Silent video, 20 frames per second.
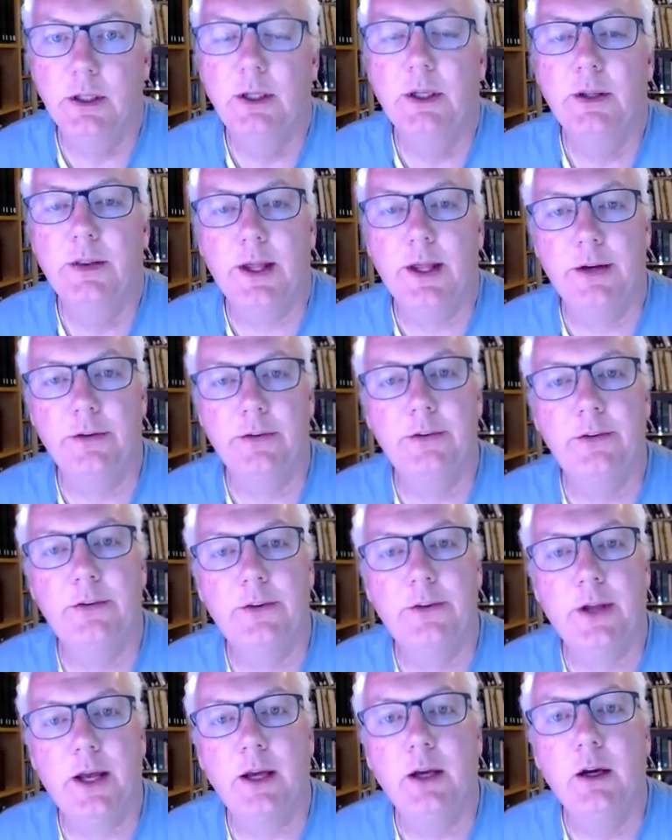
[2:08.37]
That is to
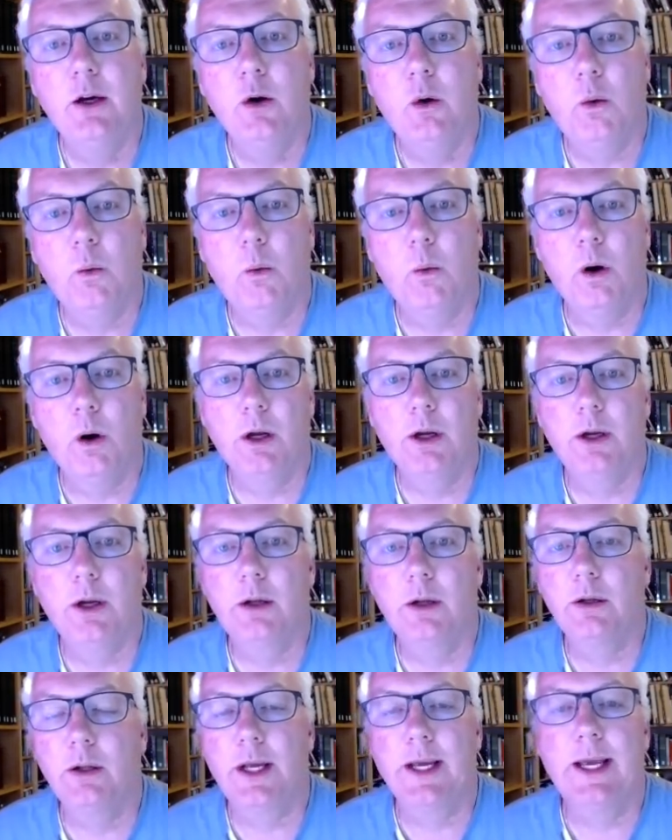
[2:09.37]
say, work
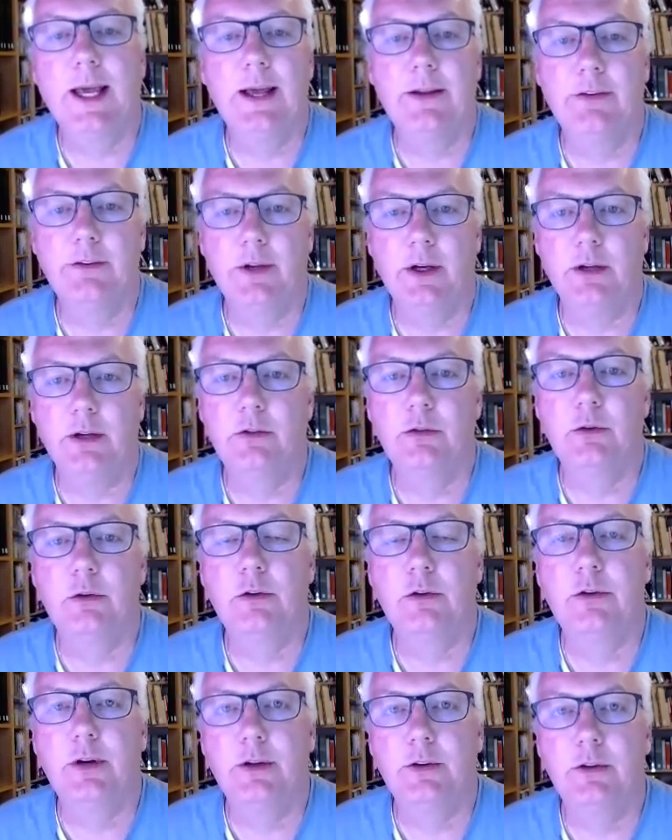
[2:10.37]
like essays or
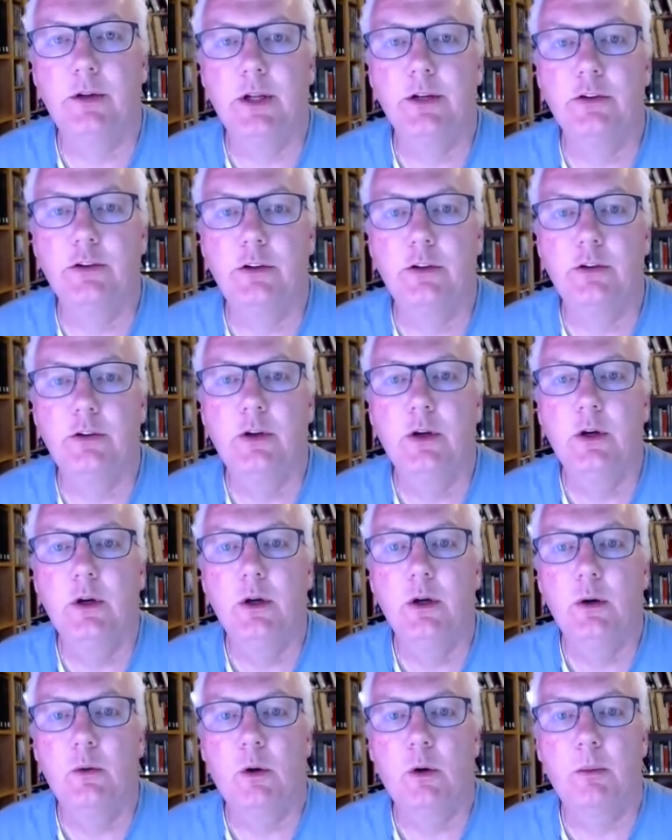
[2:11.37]
translations,
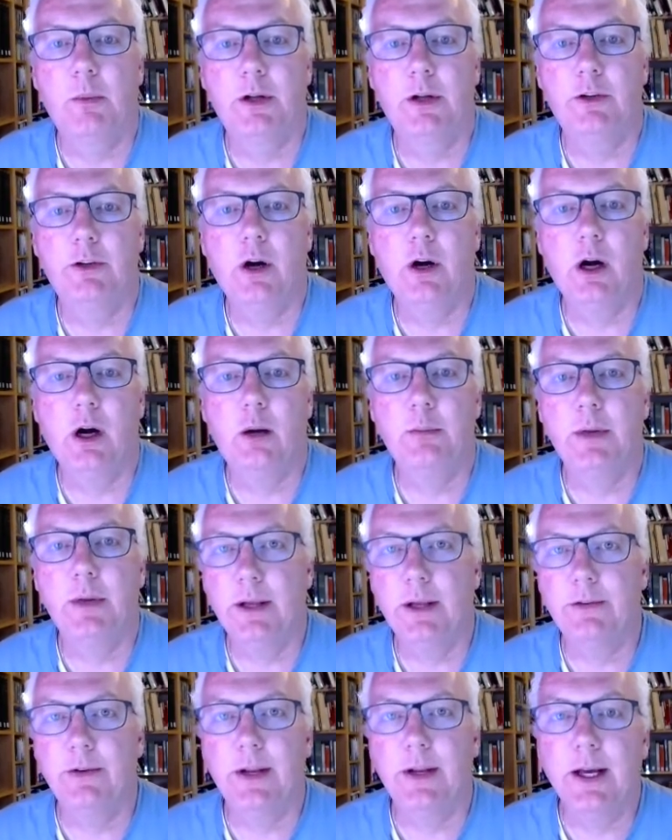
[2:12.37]
where my job
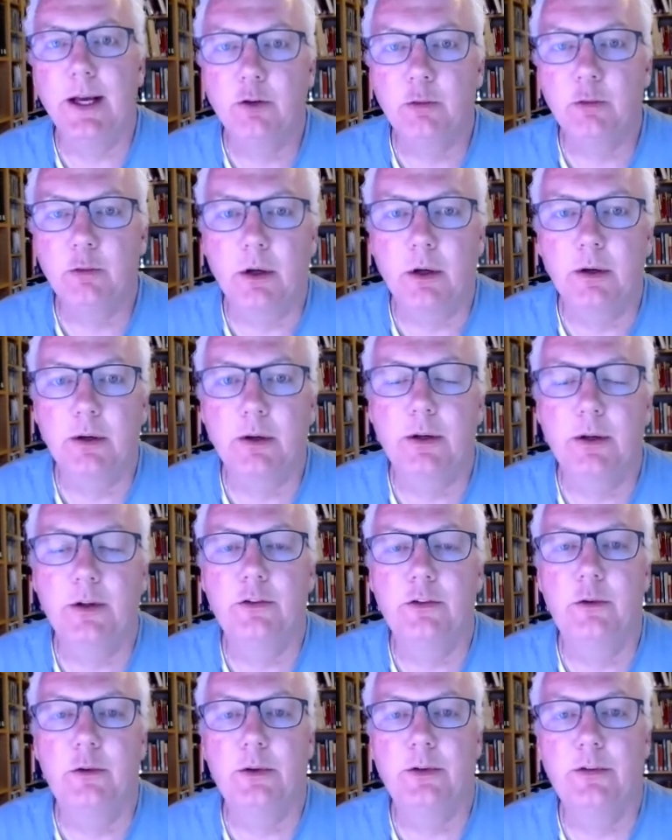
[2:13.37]
as an expert is
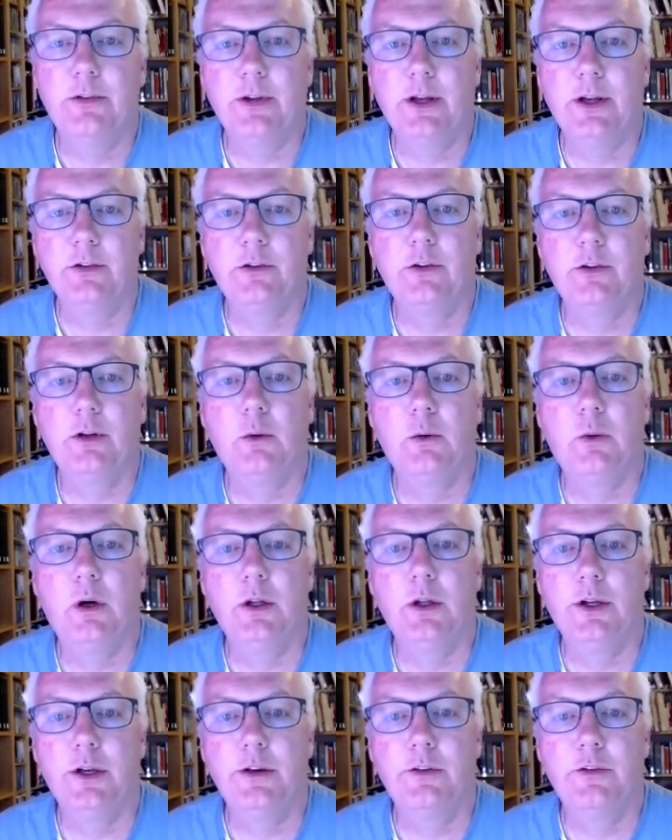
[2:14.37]
to assess the
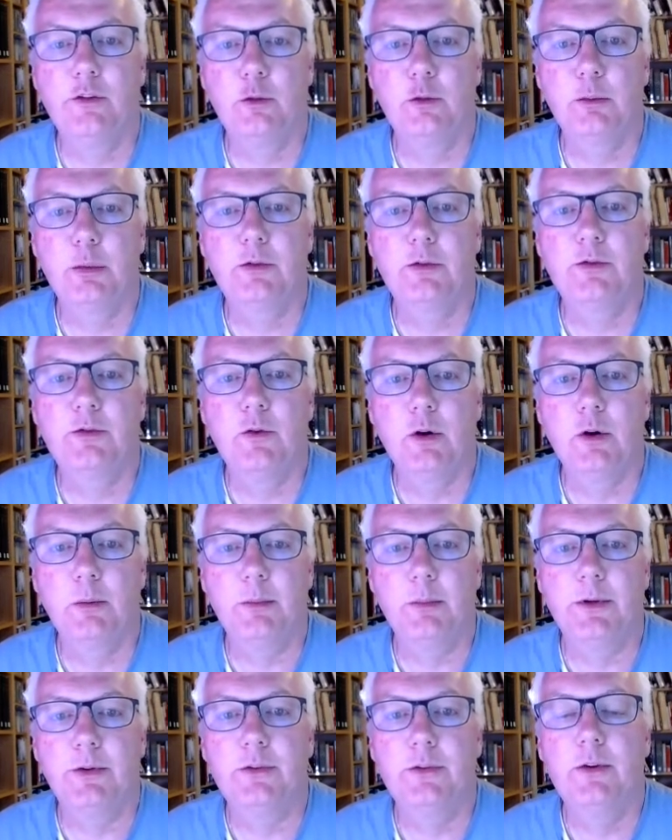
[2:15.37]
quality of your
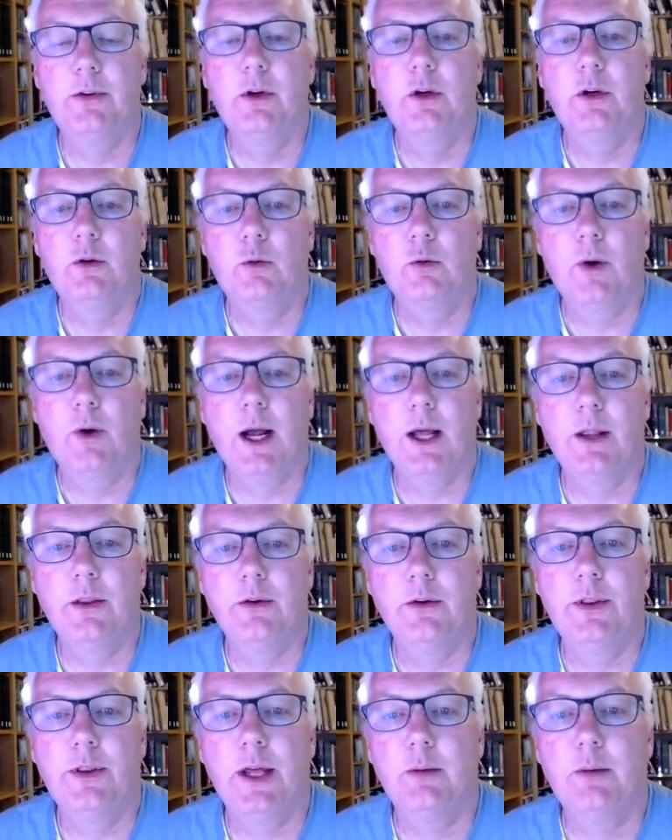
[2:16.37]
performance rather
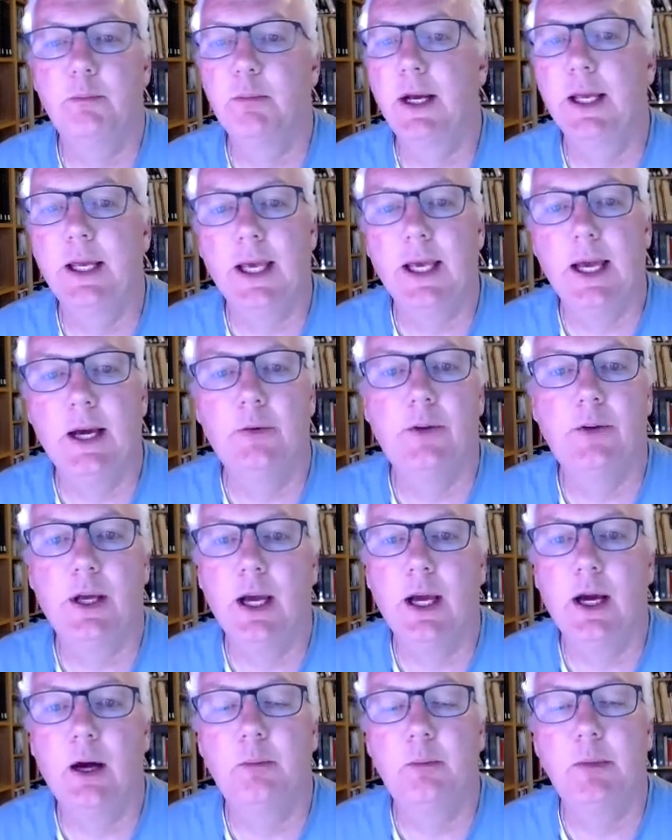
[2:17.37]
than by counting
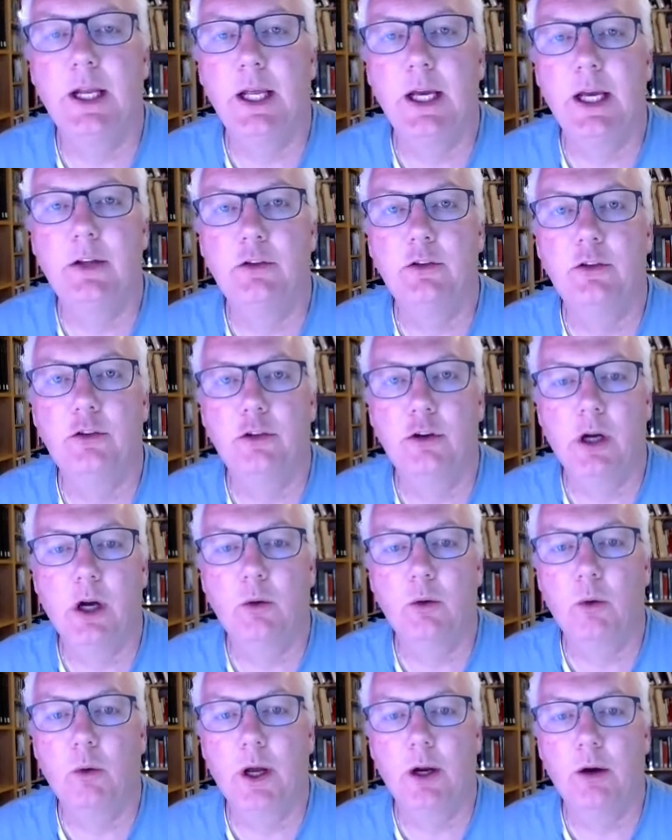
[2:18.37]
how many answers you got
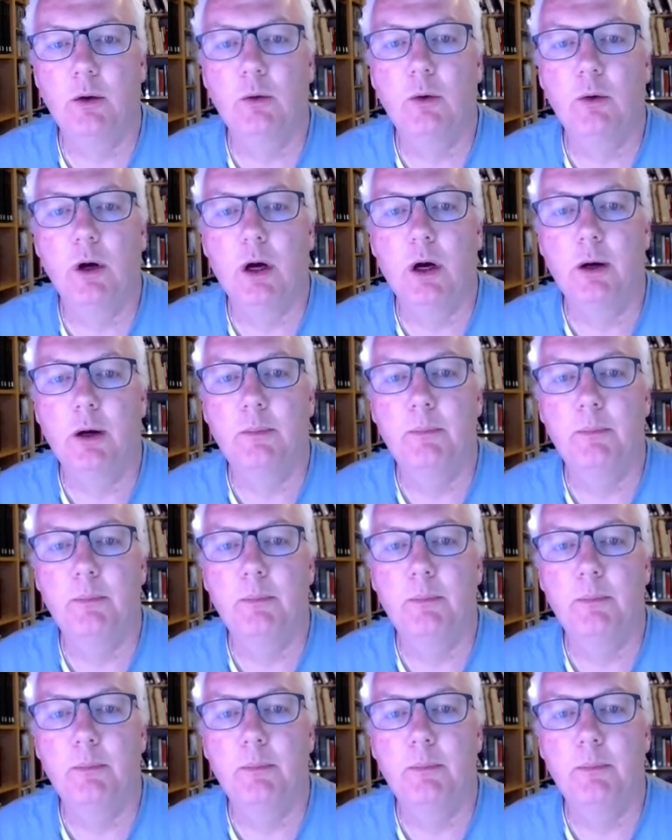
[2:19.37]
right or wrong.